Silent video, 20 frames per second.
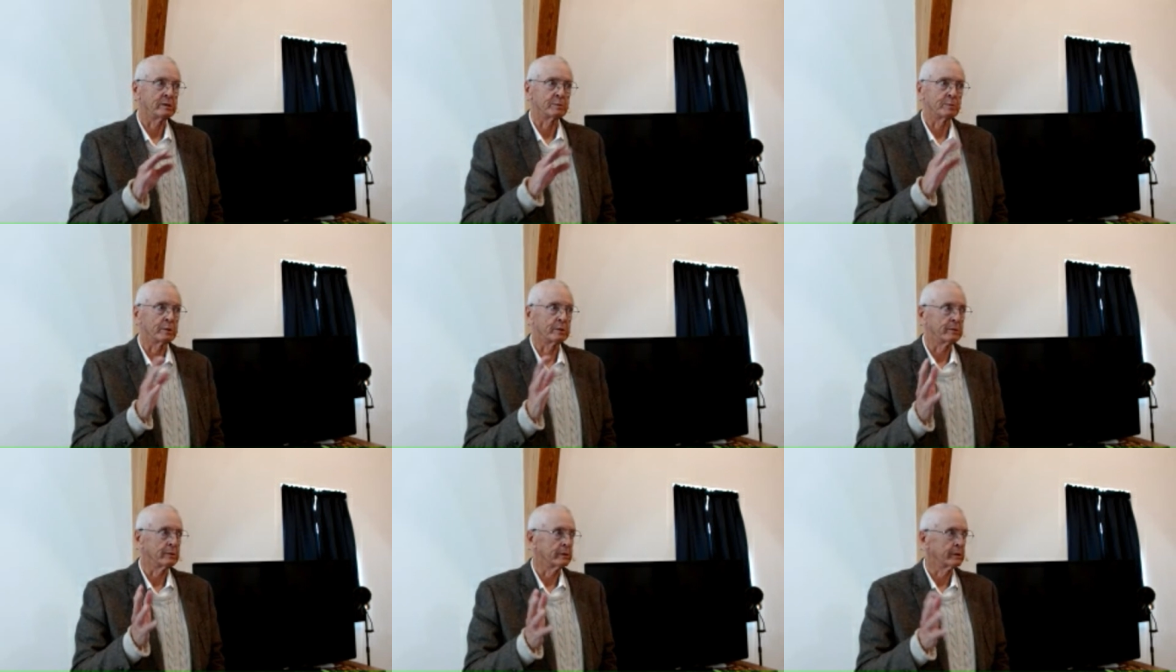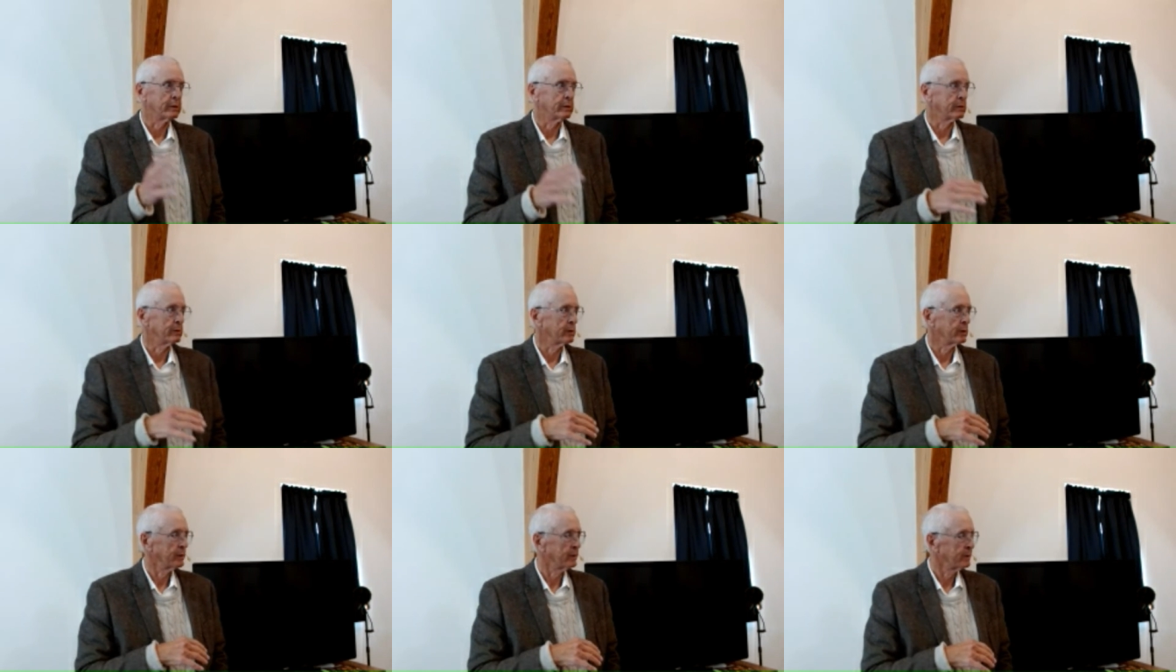been running
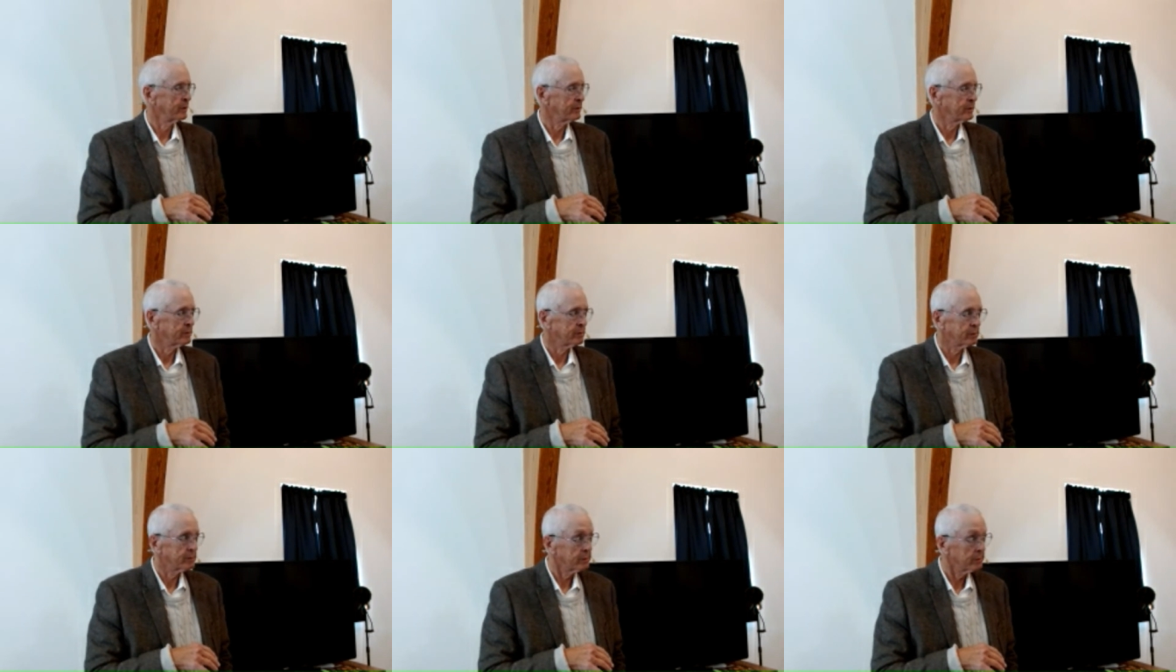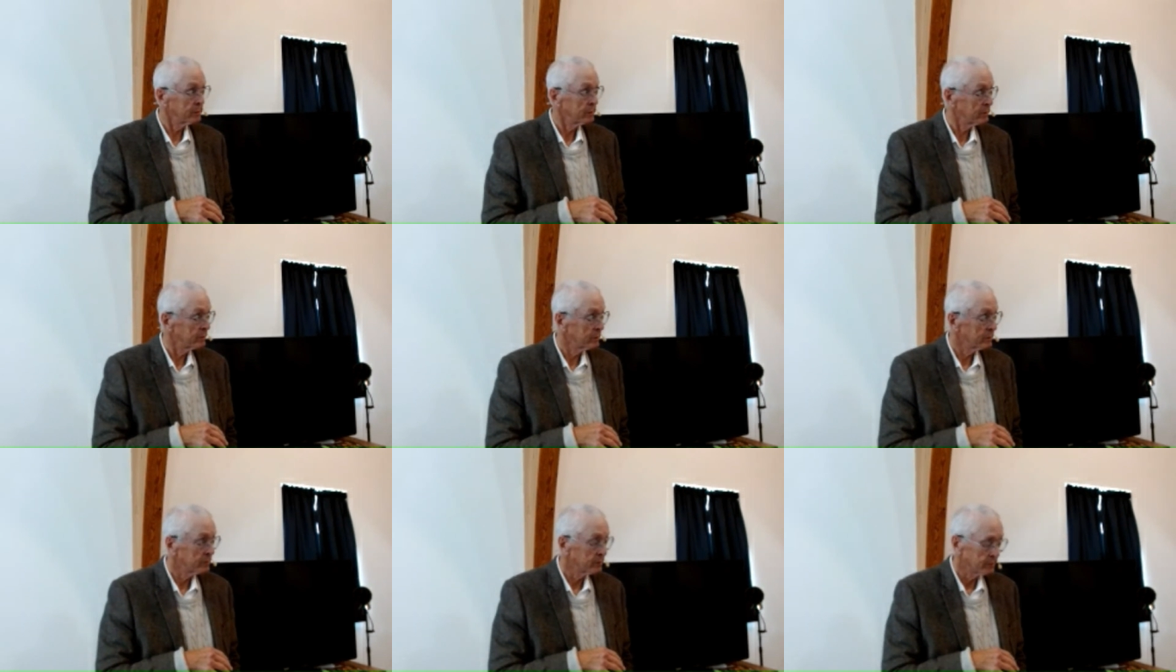
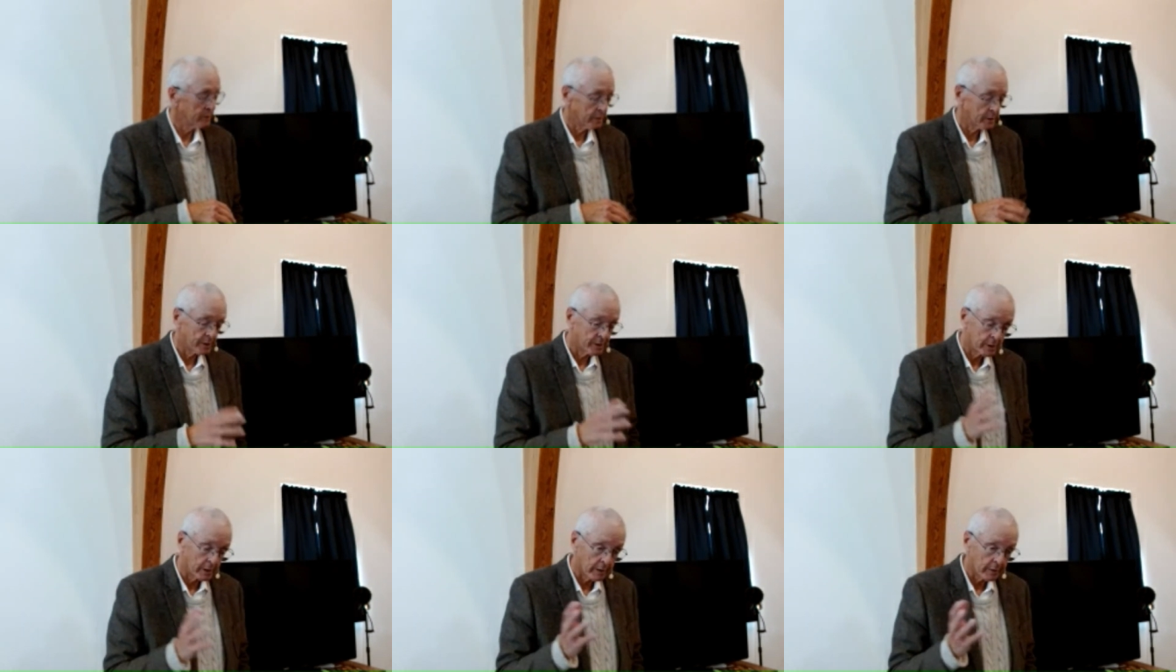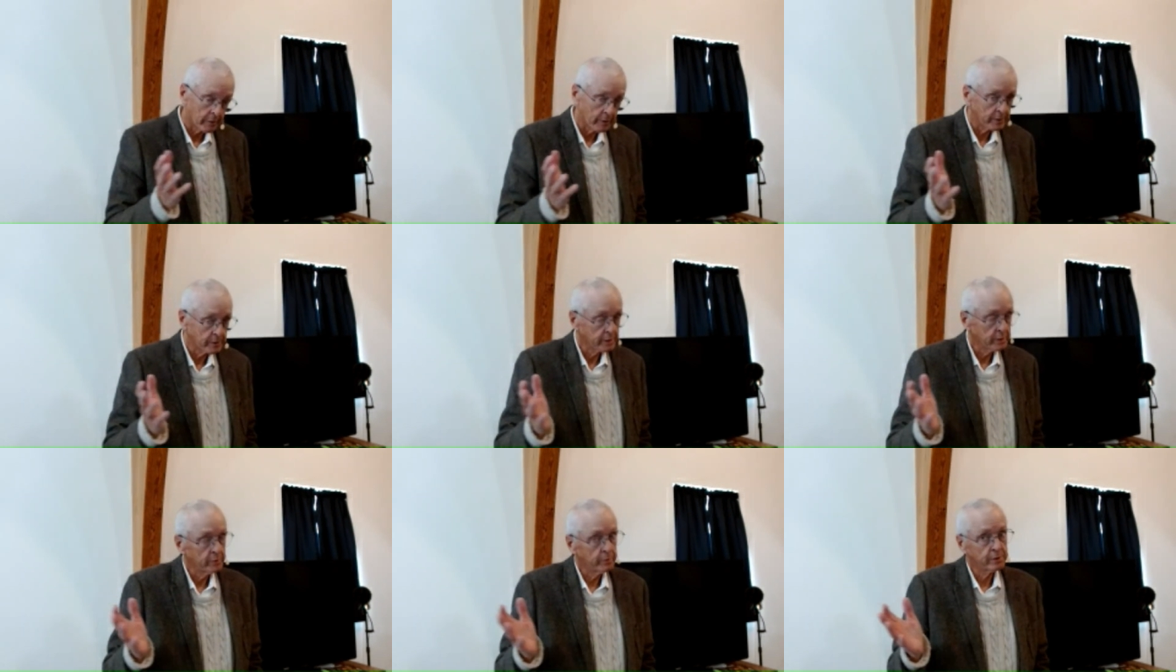around. I thought she, I
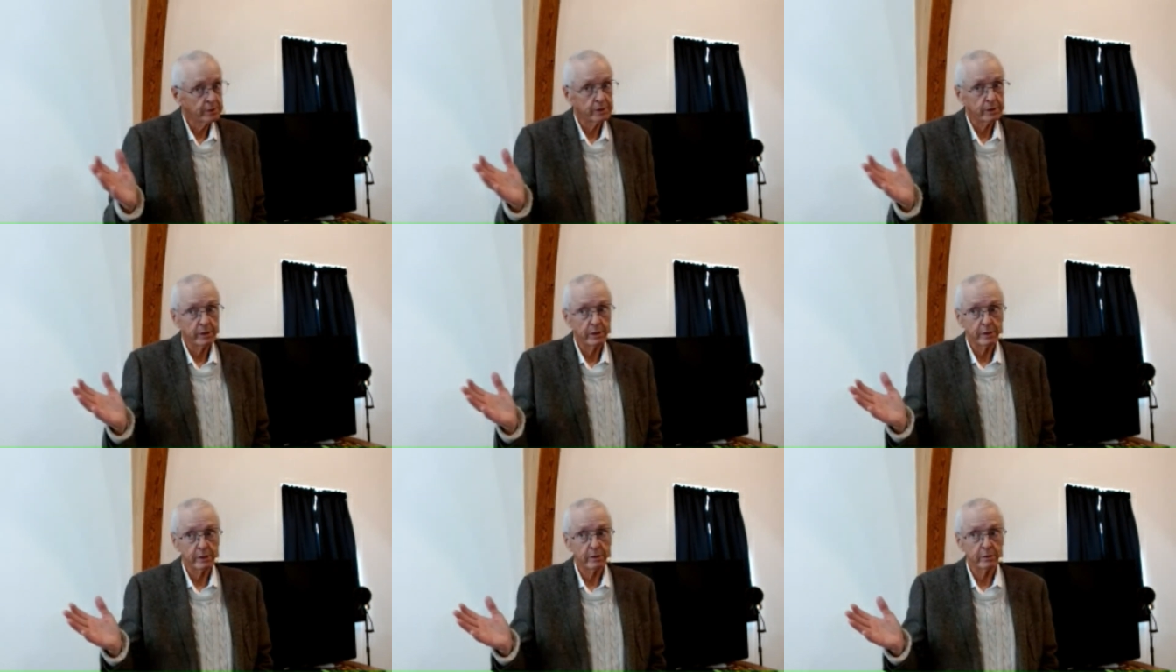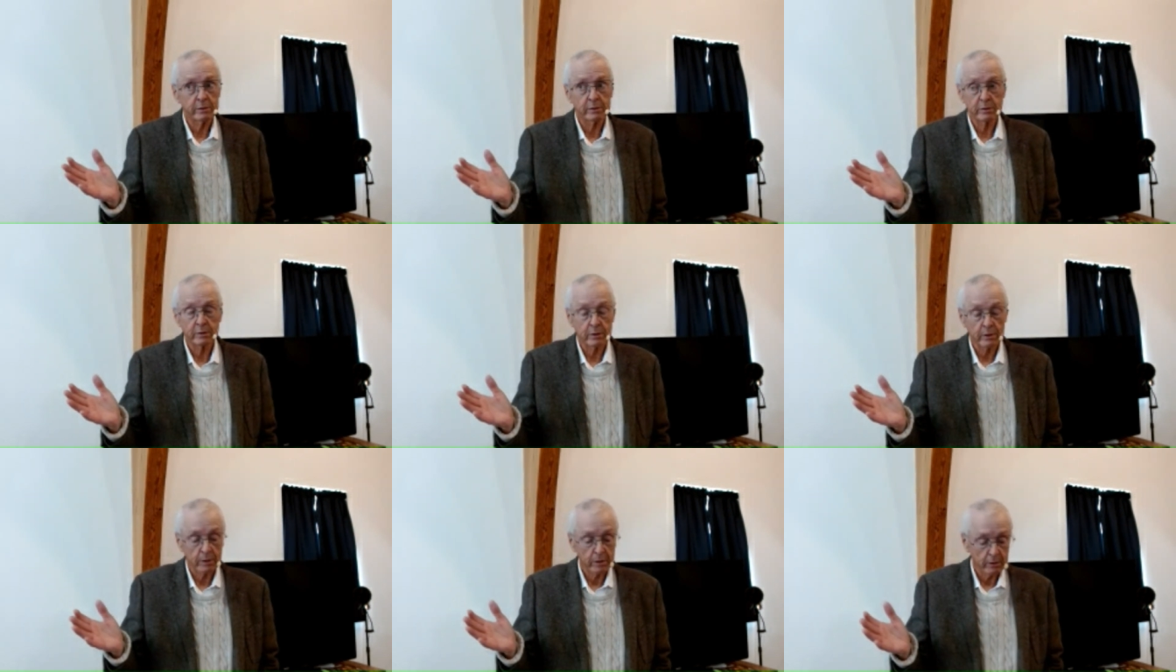thought she was a decent
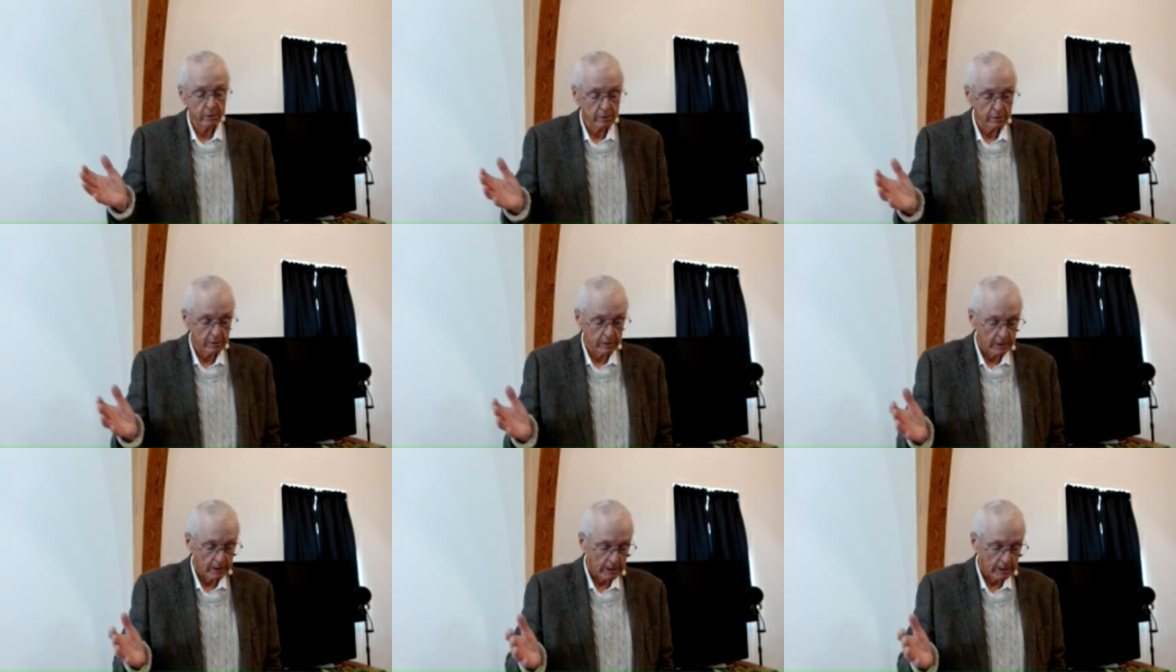little girl.